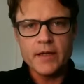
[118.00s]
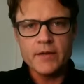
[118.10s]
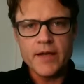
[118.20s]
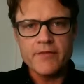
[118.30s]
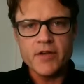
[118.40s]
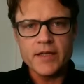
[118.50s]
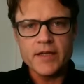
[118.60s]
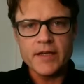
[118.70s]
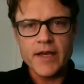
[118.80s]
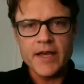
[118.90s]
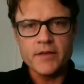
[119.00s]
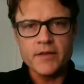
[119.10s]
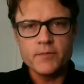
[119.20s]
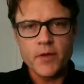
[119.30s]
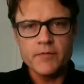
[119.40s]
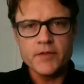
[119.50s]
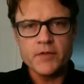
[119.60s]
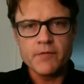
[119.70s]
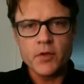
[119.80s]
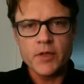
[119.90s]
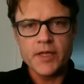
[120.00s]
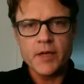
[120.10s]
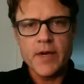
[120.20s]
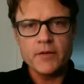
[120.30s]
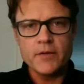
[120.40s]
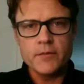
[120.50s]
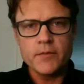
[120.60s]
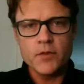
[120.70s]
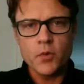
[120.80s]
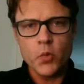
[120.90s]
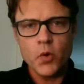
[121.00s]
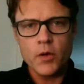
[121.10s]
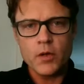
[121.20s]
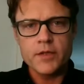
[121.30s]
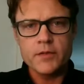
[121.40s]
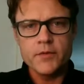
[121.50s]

have not yet had the privilege of learning about your work,